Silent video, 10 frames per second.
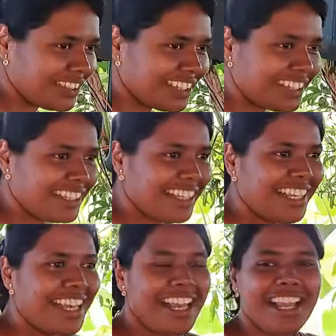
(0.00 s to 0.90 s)
Yes.
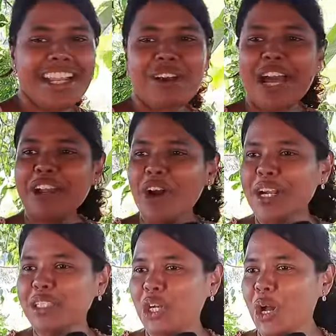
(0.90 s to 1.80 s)
now I got
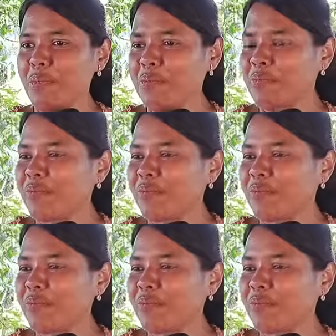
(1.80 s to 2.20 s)
a job